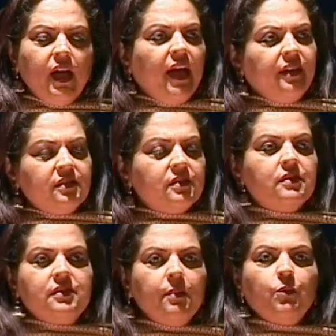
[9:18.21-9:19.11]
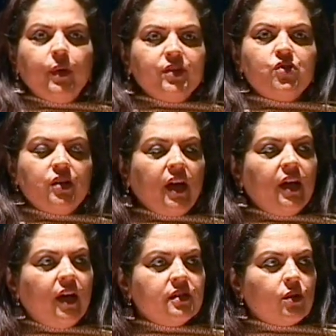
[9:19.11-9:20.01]
And it's the same question I
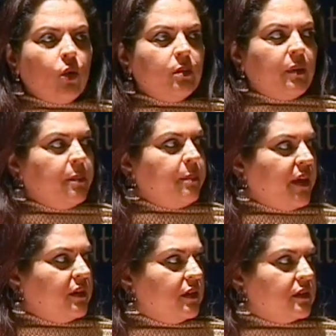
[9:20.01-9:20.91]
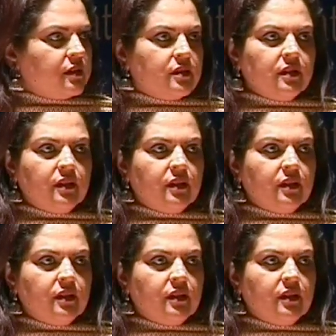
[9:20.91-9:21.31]
ask all my panelists,